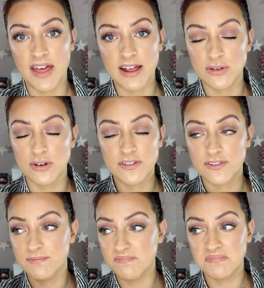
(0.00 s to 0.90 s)
that sort of
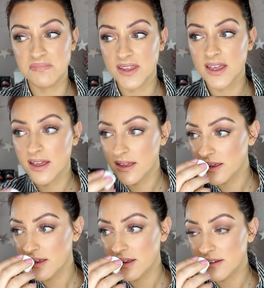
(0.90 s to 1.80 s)

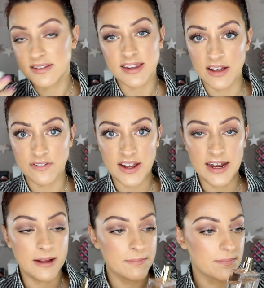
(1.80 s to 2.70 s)
sick
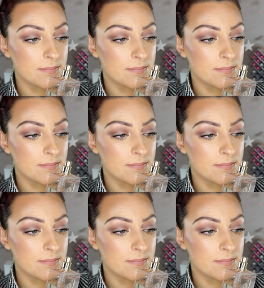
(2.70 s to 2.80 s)
feeling.